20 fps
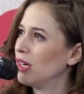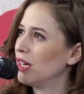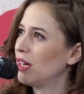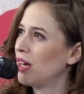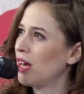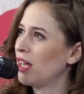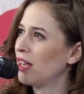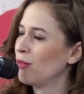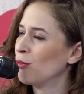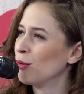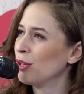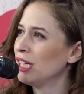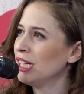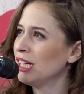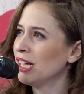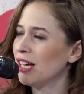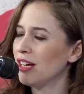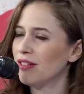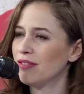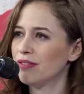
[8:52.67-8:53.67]
really
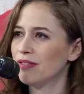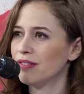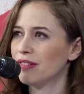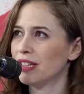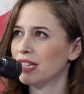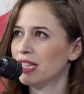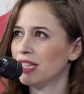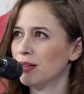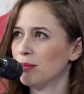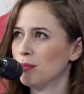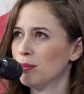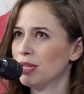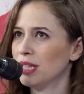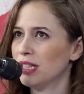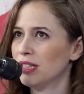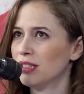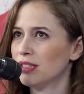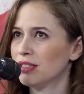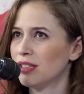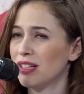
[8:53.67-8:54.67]
love the
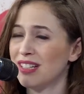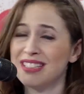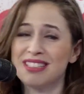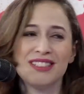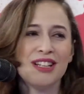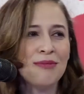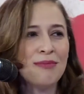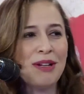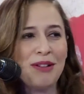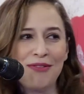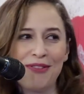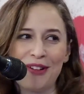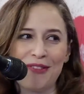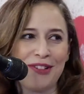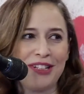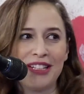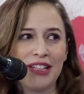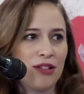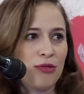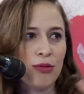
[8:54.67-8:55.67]
Beatles. It's not my
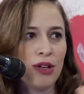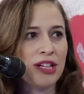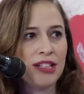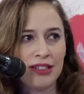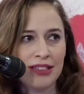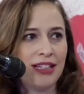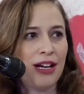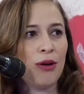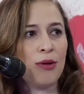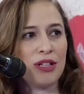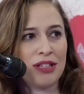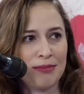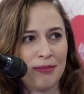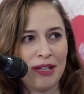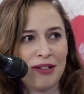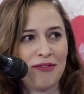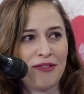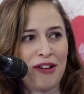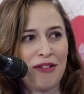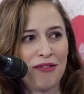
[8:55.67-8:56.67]
favorite. Right now it's
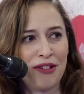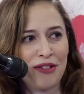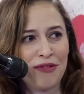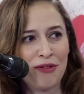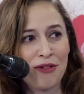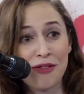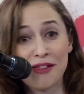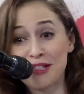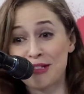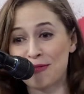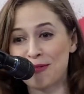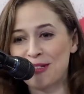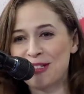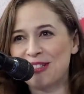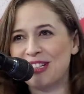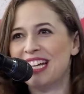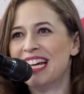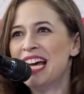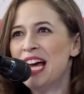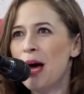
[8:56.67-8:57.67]
my favorite for this
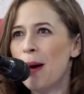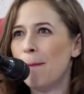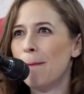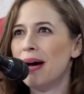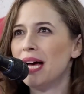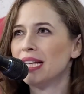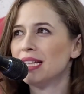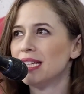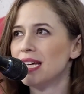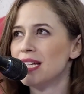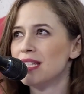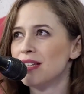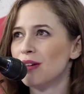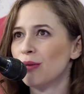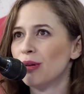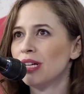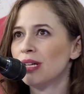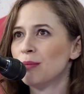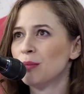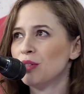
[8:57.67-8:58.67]
question. But it's a
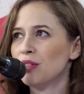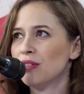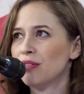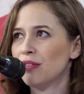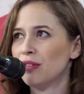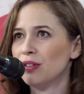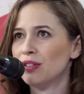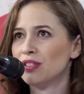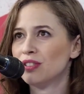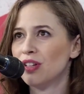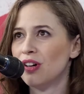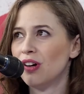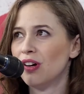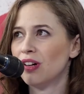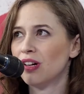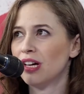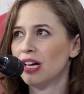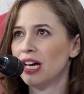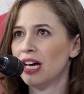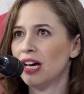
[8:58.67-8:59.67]
really beautiful song.